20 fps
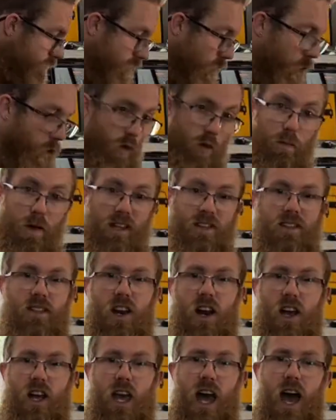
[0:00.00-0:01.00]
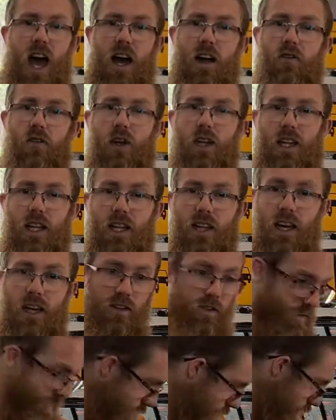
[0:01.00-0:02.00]
all the bits that I can't really
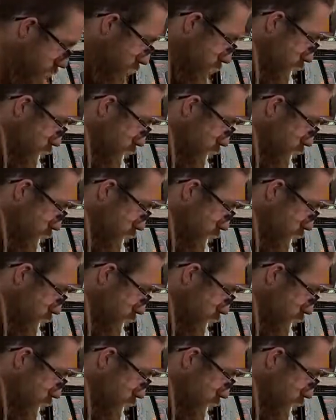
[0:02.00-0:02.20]
get to,